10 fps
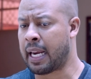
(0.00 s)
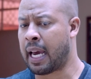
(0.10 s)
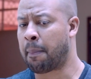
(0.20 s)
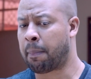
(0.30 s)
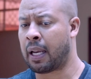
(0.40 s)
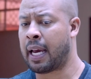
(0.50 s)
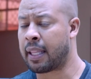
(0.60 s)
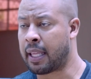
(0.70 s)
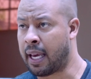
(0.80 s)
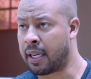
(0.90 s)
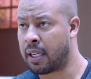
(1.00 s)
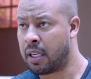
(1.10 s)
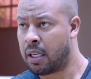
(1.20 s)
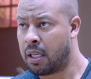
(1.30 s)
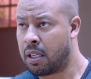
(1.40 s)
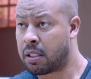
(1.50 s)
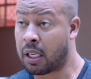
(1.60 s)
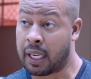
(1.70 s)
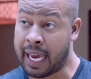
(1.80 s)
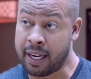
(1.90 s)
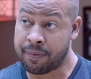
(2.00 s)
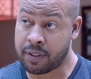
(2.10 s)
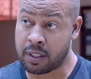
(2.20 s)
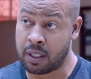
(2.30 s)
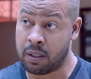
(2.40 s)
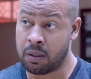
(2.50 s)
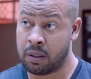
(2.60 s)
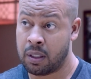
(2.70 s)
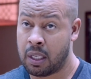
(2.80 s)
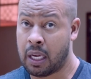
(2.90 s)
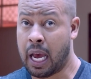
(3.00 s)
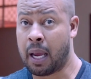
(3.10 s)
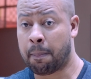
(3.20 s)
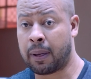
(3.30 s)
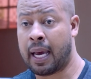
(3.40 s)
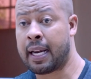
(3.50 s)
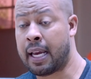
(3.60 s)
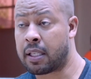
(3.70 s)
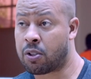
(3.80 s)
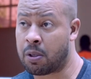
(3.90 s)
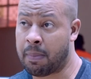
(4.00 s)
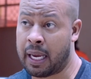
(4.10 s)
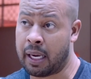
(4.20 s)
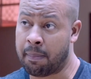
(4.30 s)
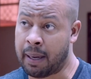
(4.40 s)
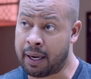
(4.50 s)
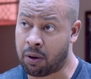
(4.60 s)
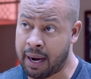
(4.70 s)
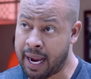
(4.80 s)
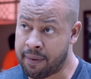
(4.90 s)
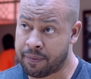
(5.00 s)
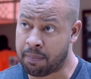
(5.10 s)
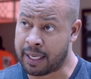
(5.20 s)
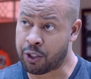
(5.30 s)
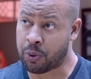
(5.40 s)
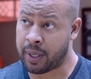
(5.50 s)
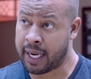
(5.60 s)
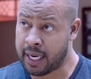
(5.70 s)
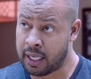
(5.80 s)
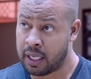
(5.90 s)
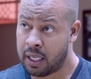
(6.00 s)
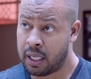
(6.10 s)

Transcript: And I apply that to life still. I apply that to my craft, my trade.